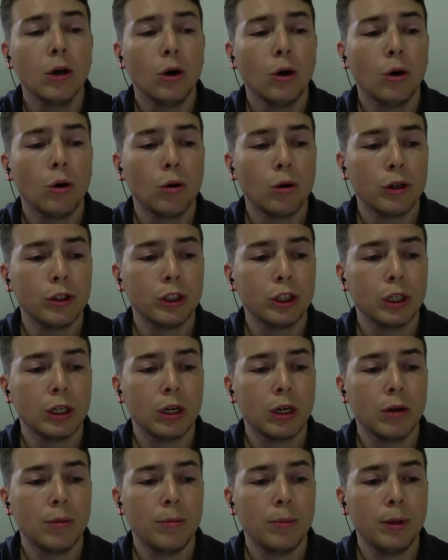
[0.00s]
Or is it
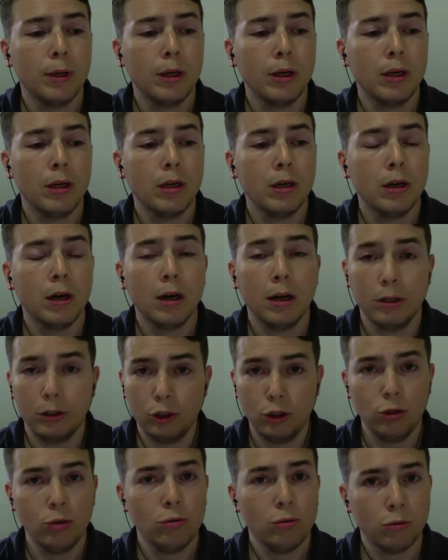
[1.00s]
going to be
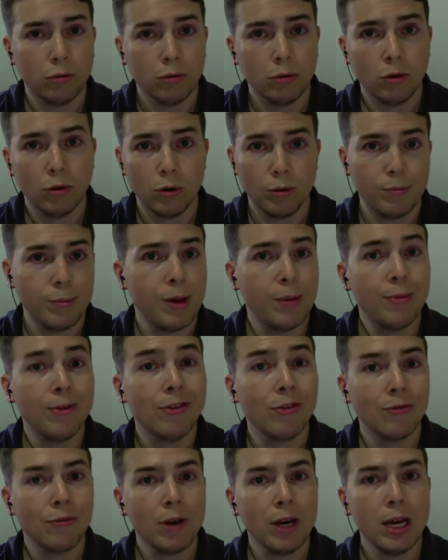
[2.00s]
two or maybe
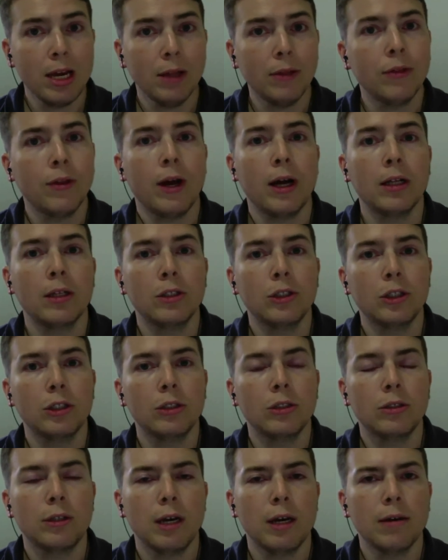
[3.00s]
three
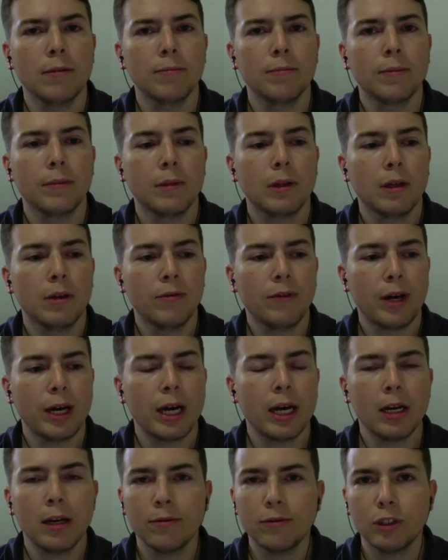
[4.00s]
anthologies? Yeah, if I
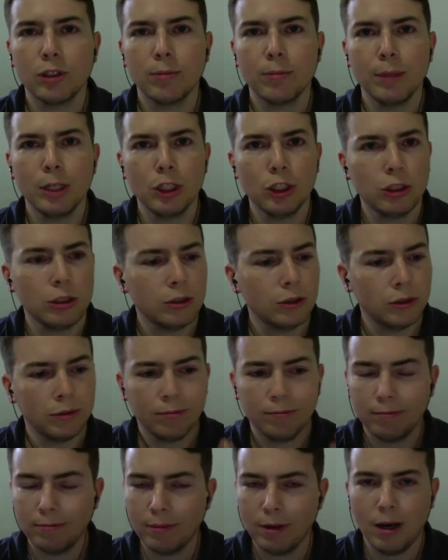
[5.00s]
get enough submissions,
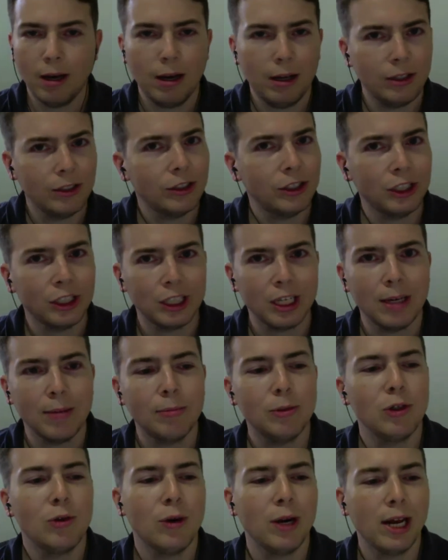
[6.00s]
I'll just
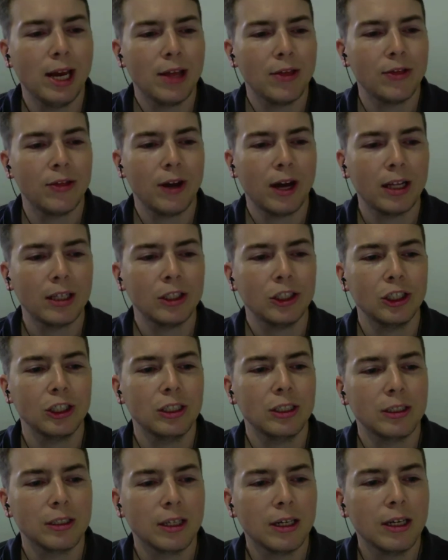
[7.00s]
keep doing
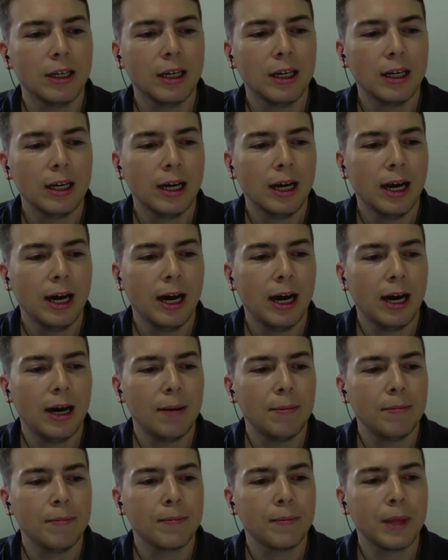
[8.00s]
anthologies.
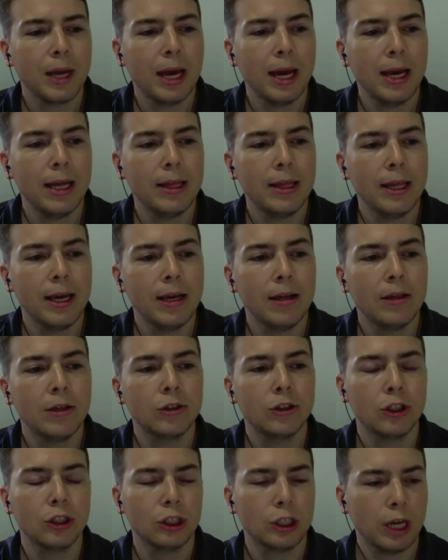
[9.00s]
And then
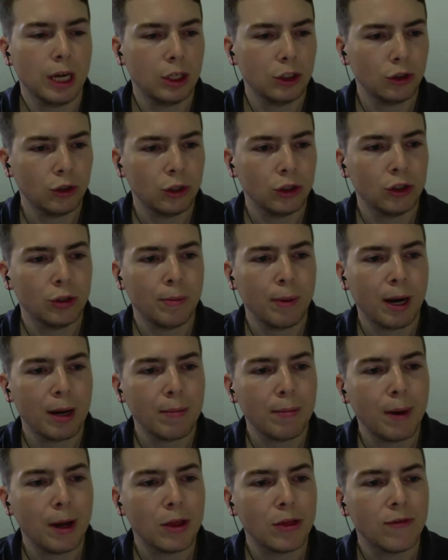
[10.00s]
there's a schedule. There's about a
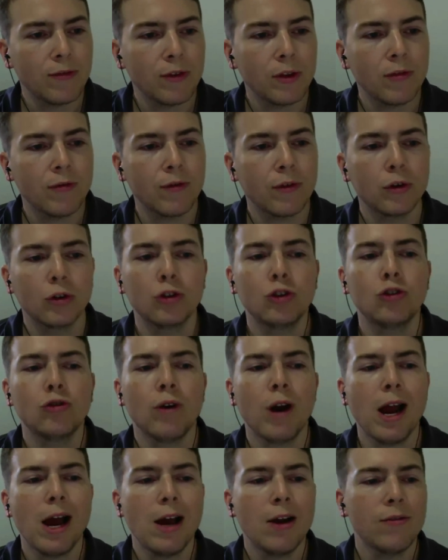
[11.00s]
month for the first
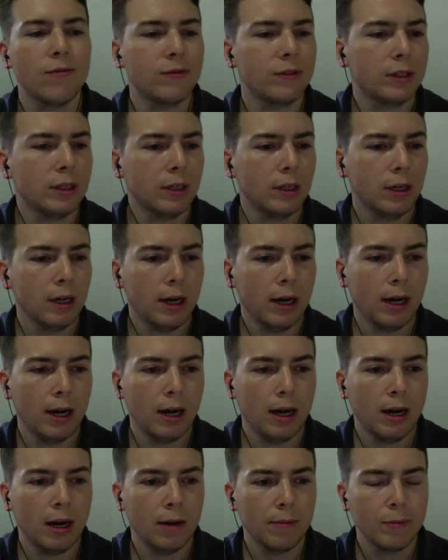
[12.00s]
draft.
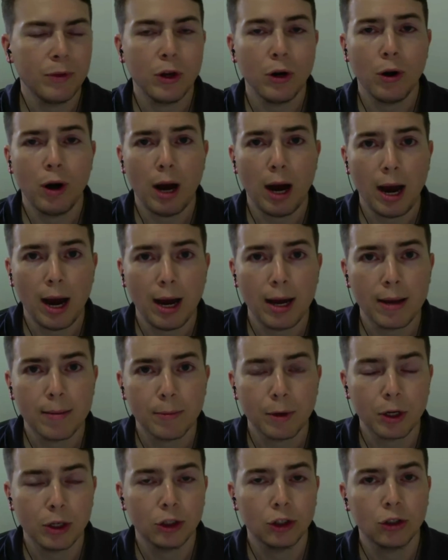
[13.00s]
I'm
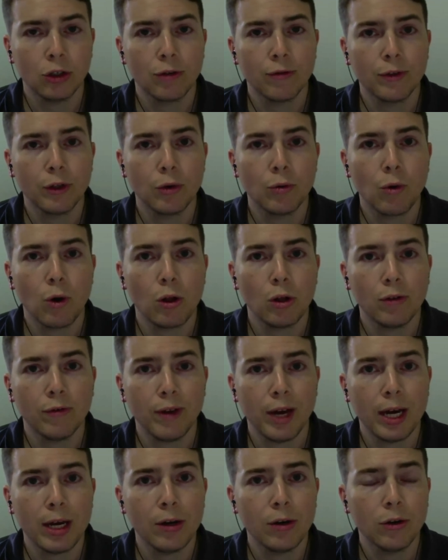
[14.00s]
going to serve in the role of
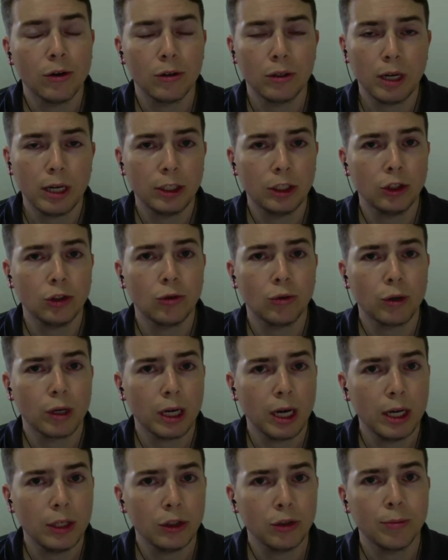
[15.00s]
editor, not just
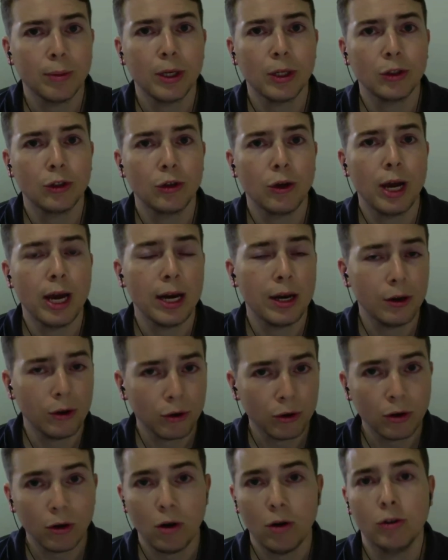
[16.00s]
organizer, but also
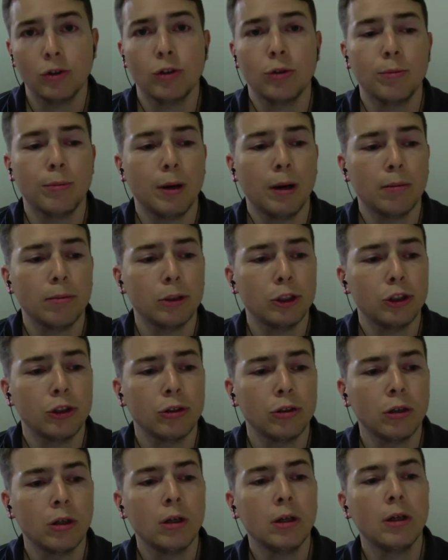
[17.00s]
editor, also
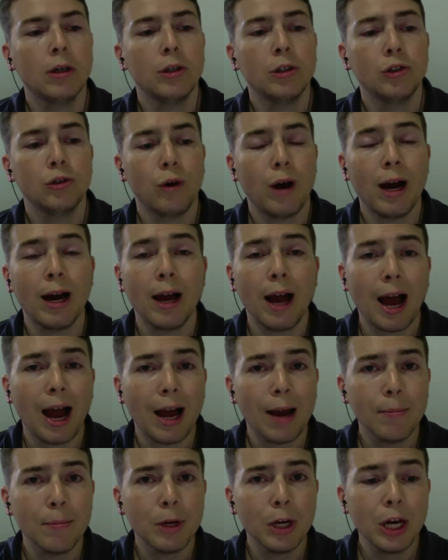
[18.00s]
publisher. So
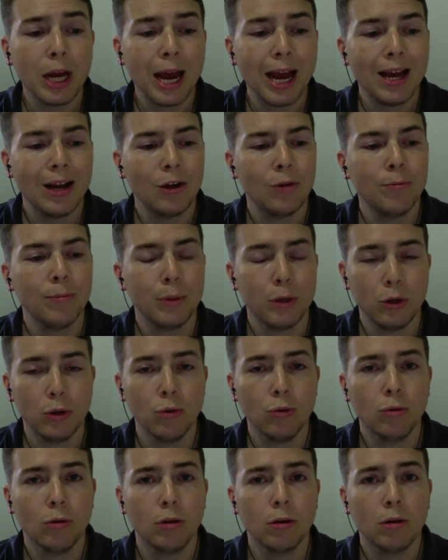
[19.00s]
I'm going to help
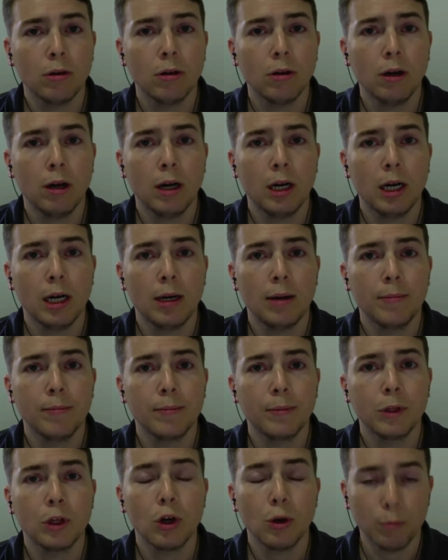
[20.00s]
you
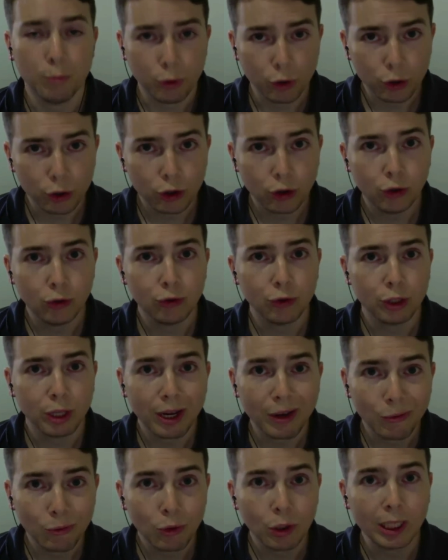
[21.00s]
produce
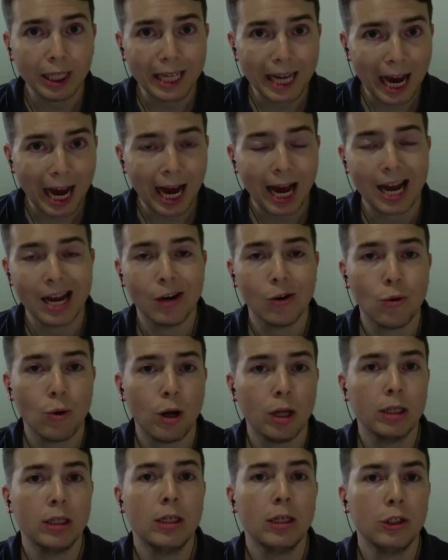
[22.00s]
a really high
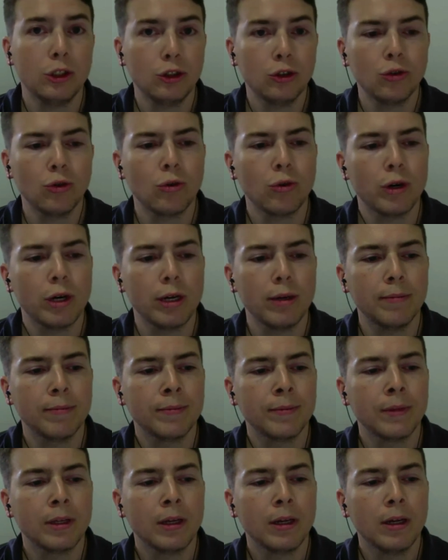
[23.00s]
quality story.
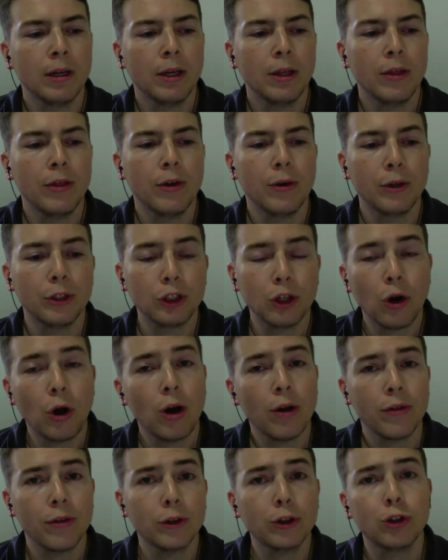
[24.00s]
There is an
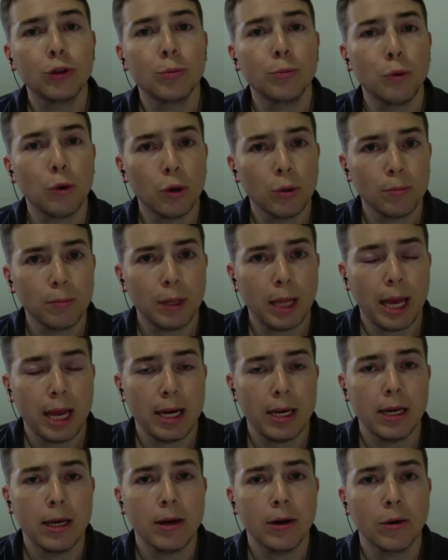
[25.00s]
author support
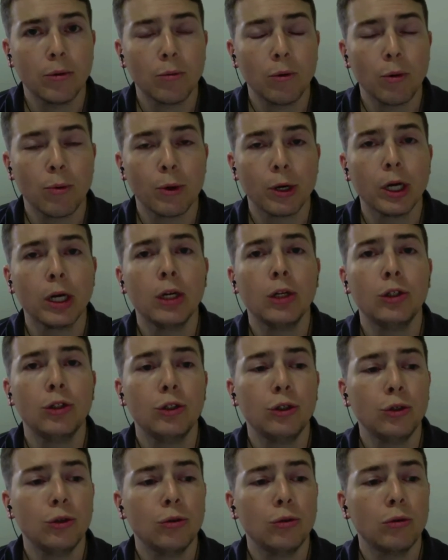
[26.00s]
plan here where we're gonna
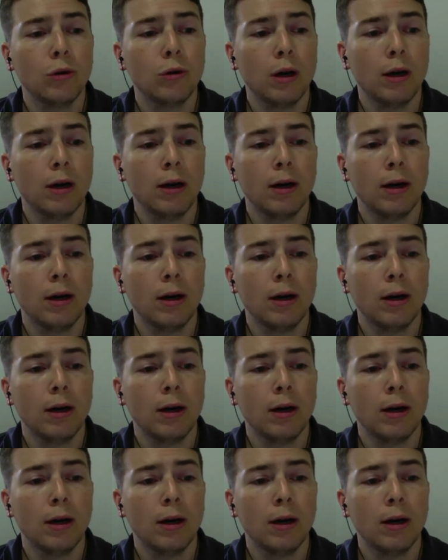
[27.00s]
do